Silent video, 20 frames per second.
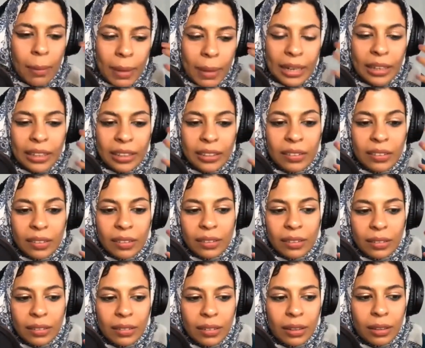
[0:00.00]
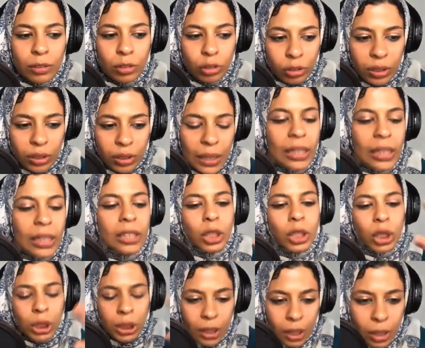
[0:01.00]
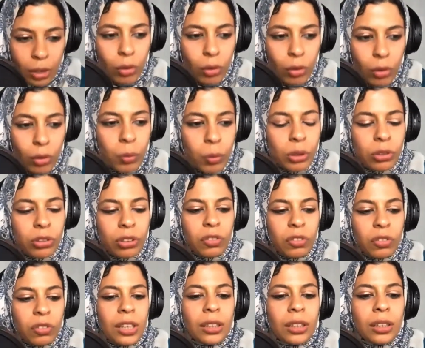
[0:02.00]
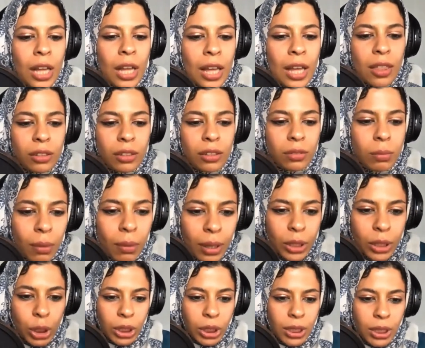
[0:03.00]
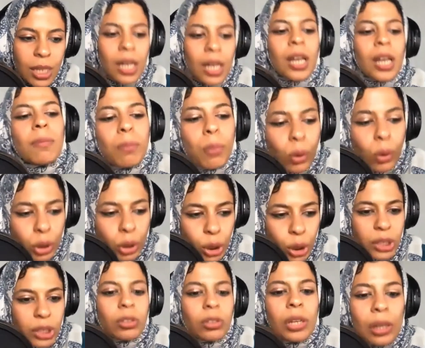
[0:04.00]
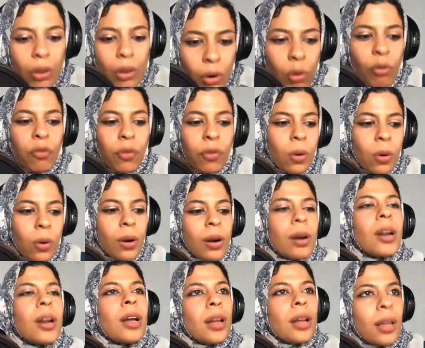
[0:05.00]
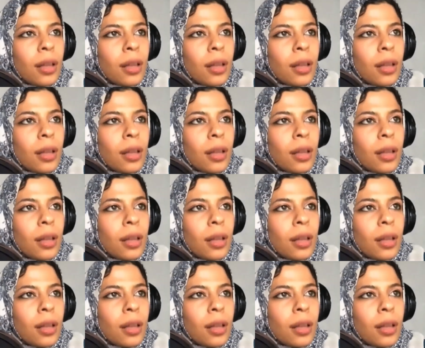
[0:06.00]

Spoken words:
But it is, do you think in general robotics field there is much push to go for,